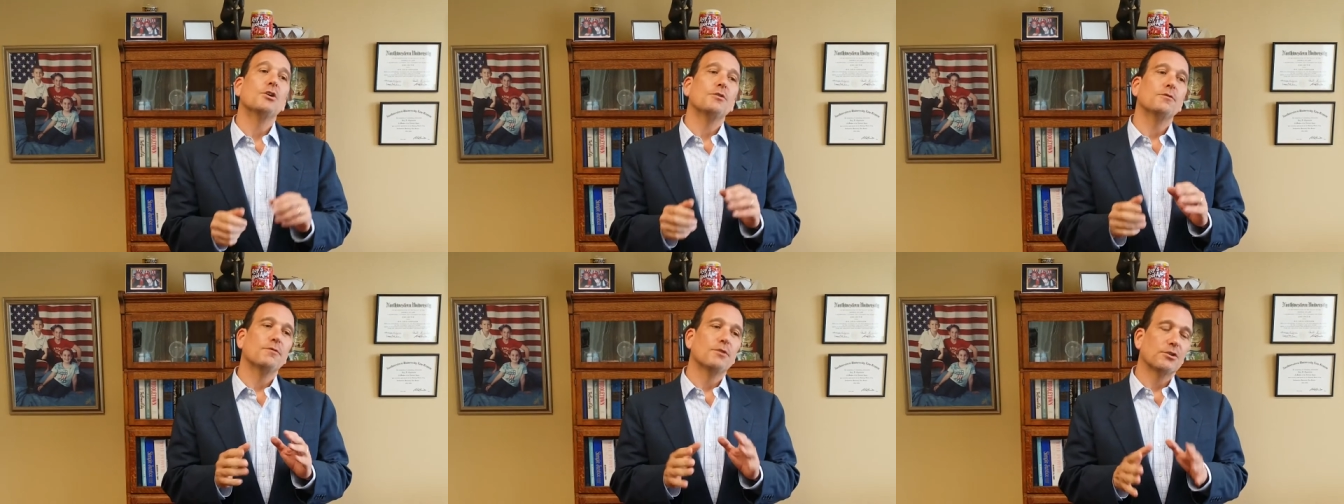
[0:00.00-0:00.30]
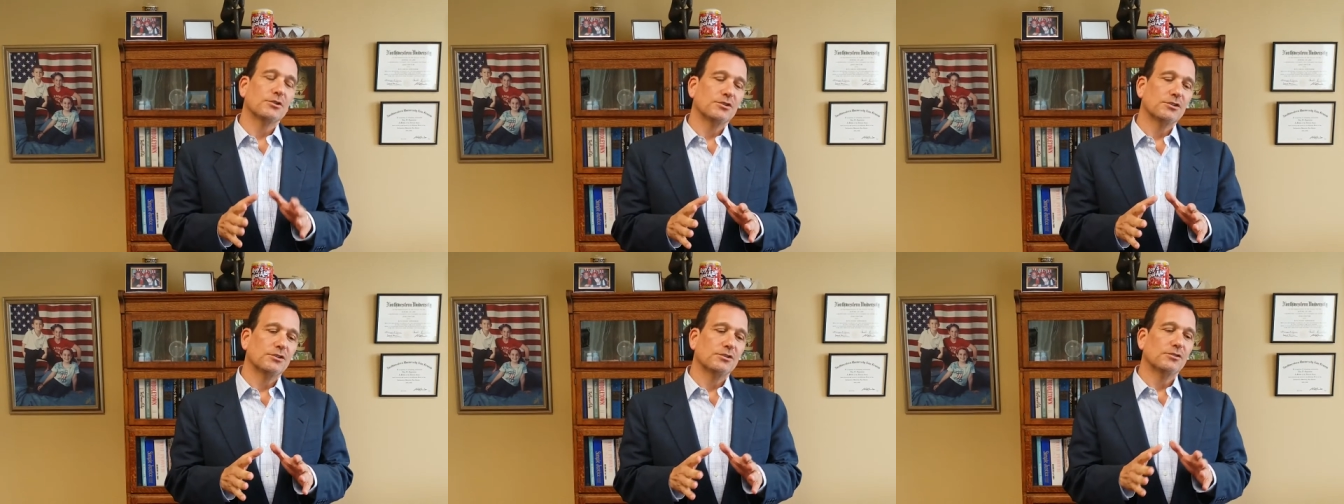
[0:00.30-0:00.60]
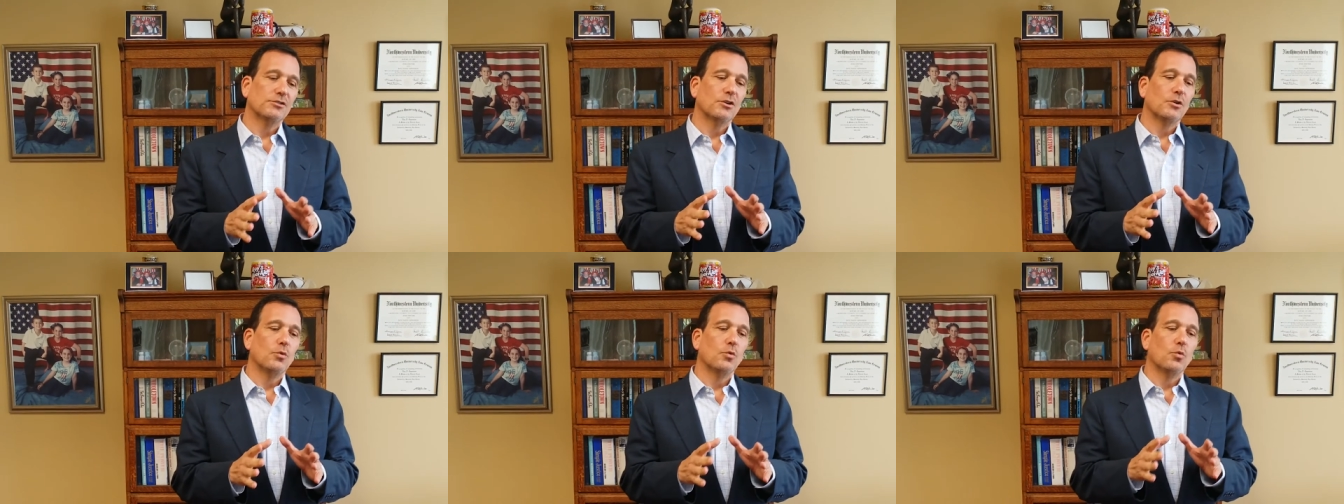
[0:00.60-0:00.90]

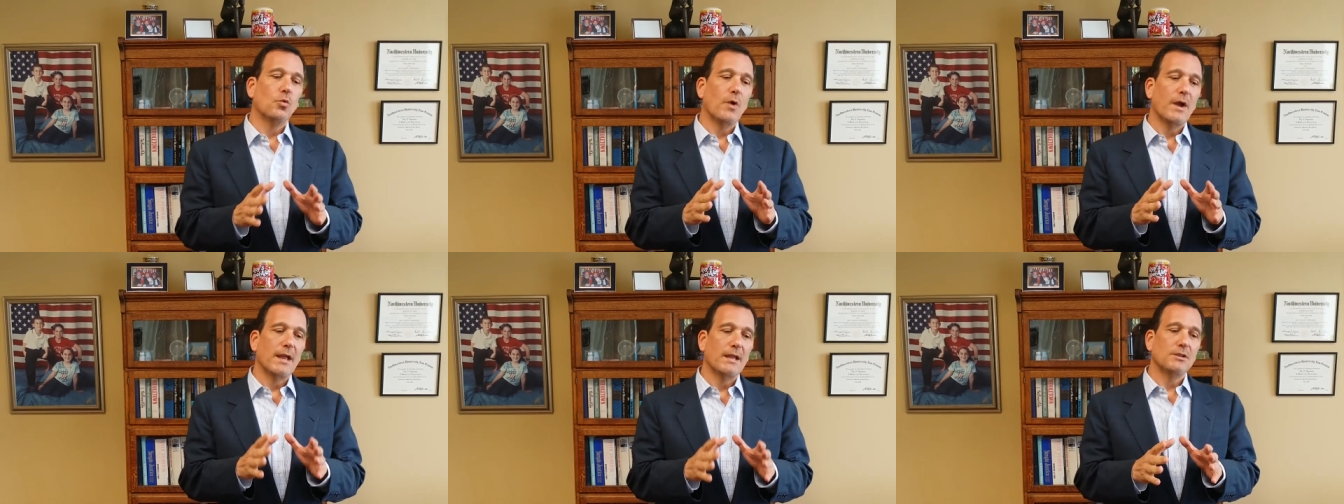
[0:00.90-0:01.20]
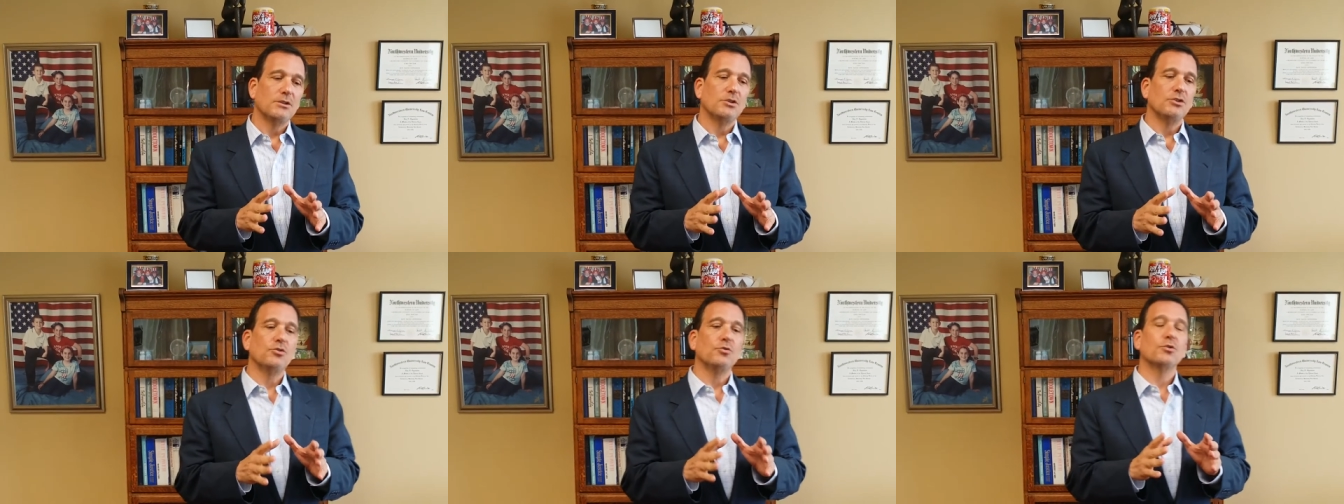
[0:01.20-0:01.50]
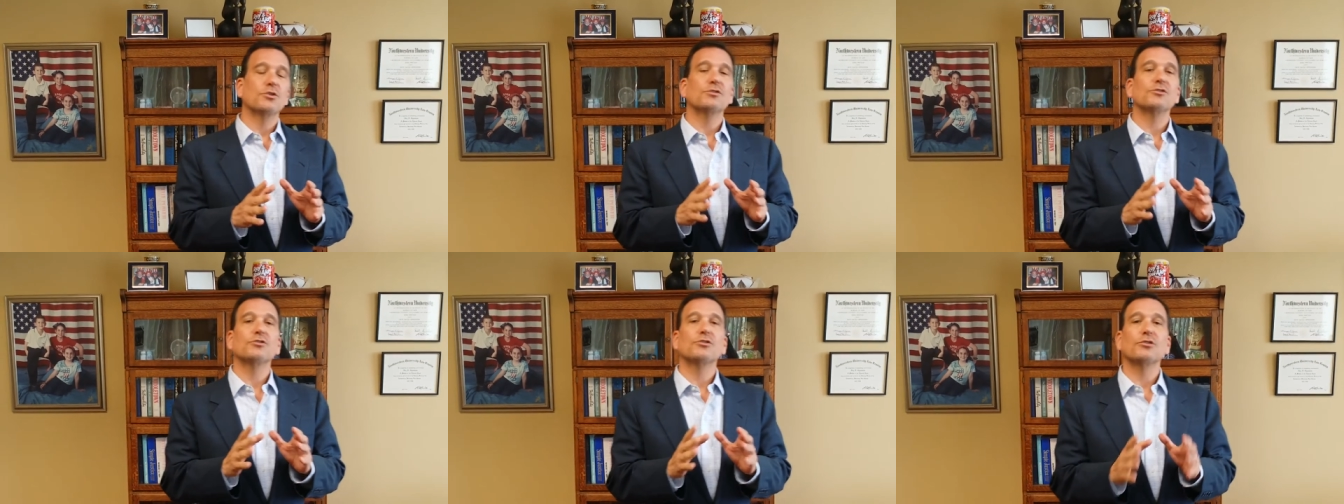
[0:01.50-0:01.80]
versus when you
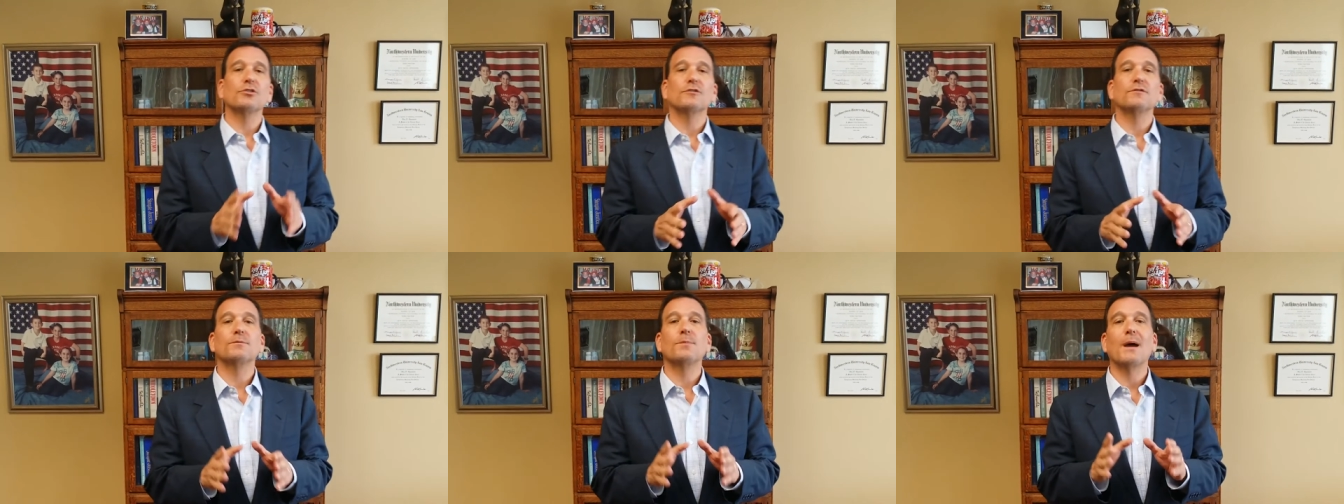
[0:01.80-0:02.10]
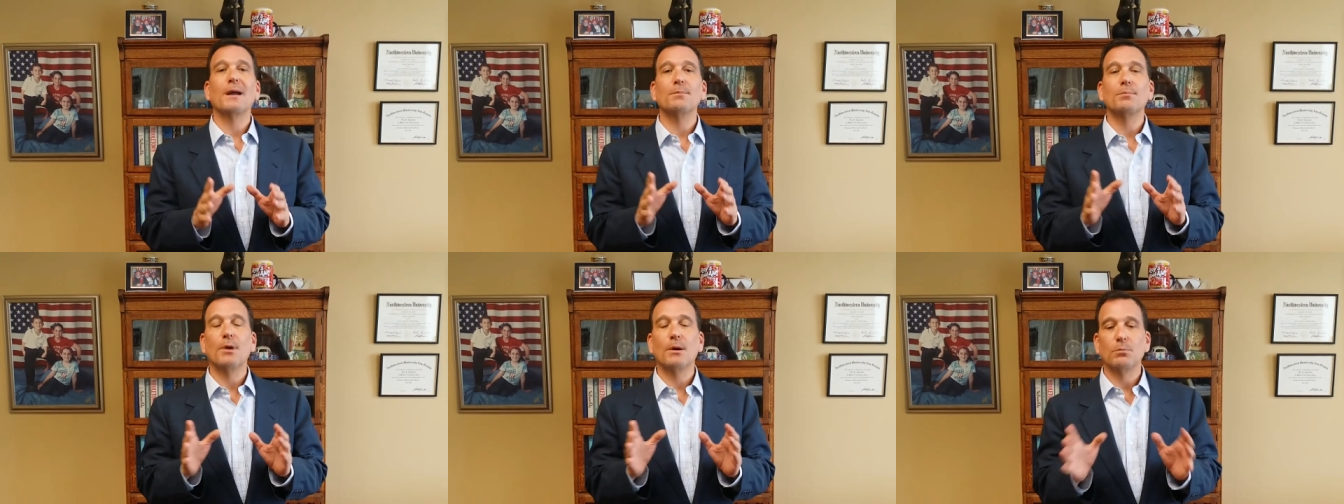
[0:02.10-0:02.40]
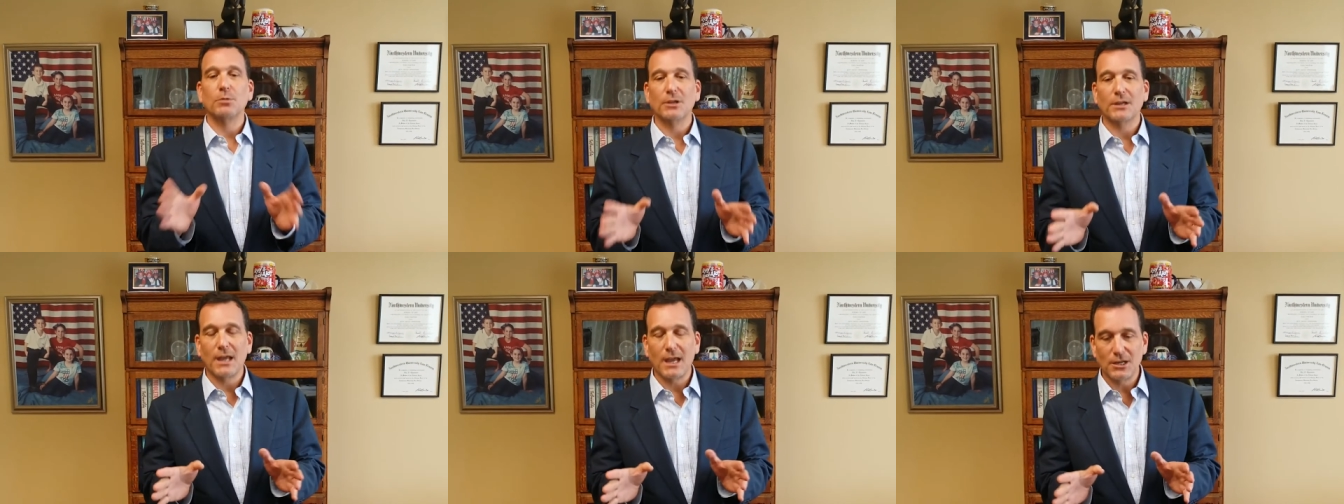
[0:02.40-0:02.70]
are served by
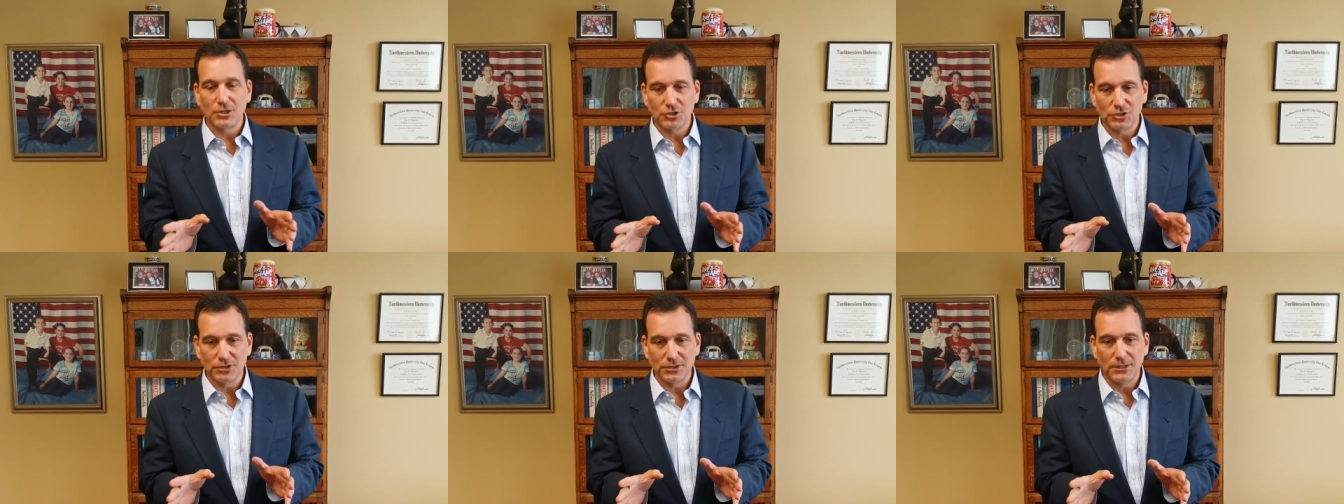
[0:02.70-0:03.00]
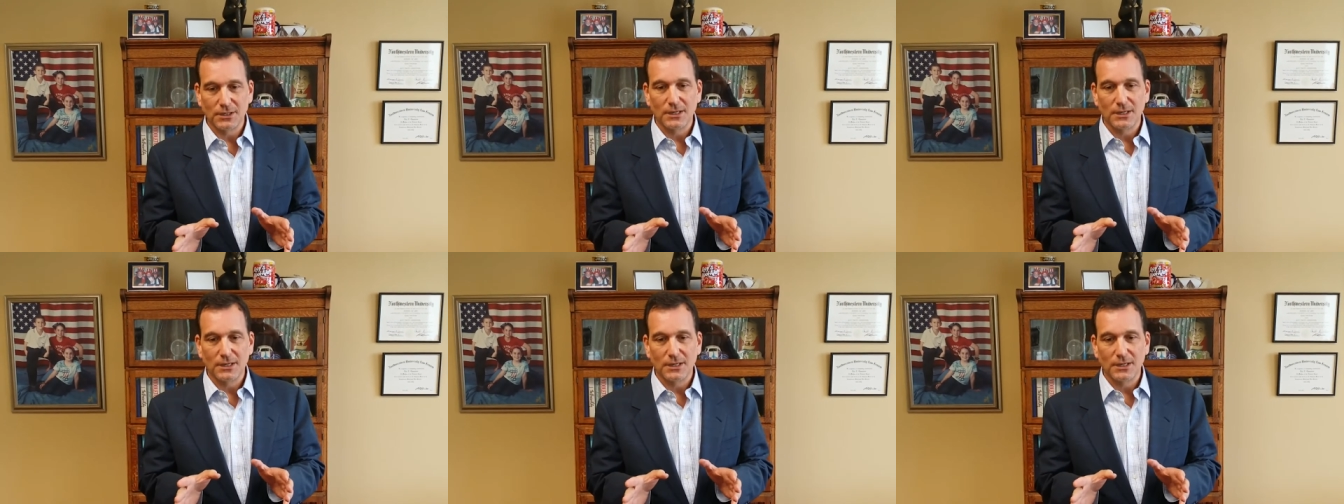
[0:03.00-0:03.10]
publication.